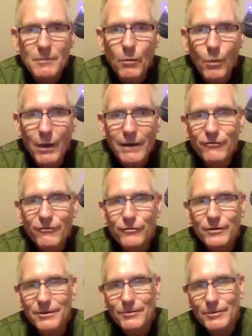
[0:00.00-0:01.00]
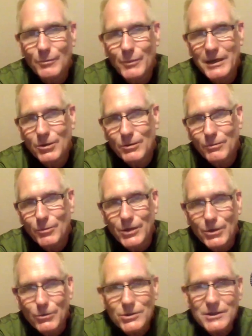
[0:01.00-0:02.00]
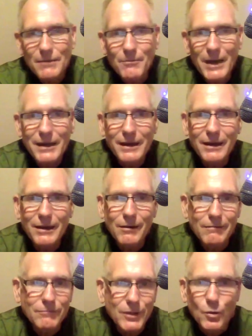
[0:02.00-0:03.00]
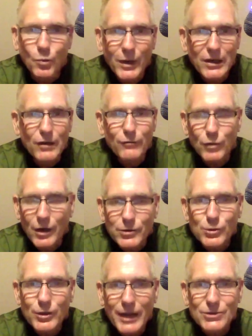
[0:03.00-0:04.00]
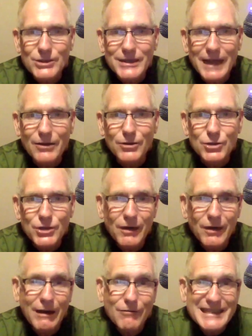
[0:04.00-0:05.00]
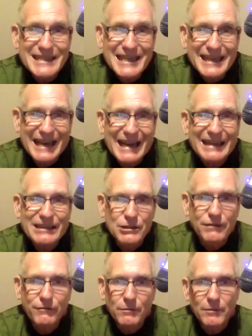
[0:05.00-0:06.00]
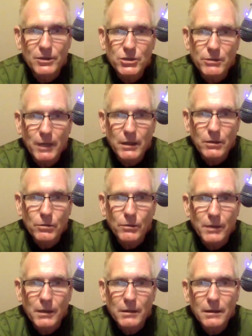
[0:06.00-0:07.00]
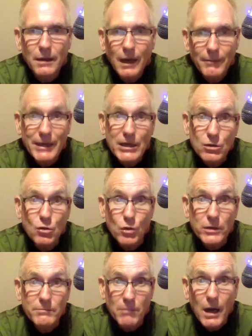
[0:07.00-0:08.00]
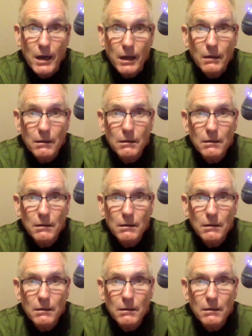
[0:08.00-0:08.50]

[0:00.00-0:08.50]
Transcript: My wife, we were used to making, well over $100,000 a year. I was in technology for much of my career. I made good money.